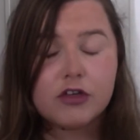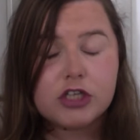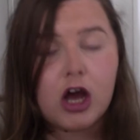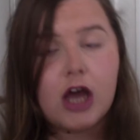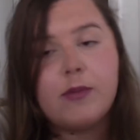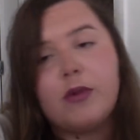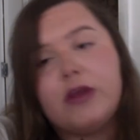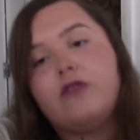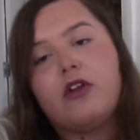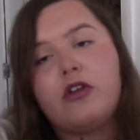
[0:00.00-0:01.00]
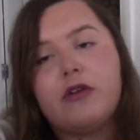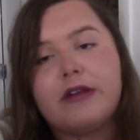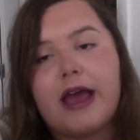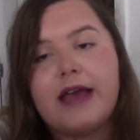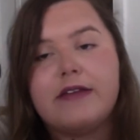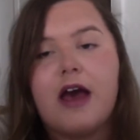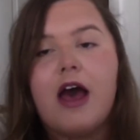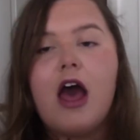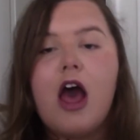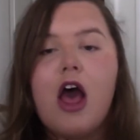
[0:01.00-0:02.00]
time when you've done your indicator
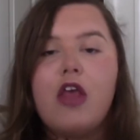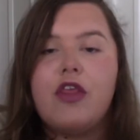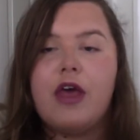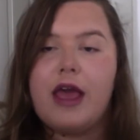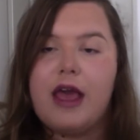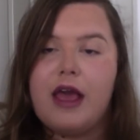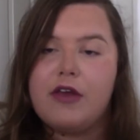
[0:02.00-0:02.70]
that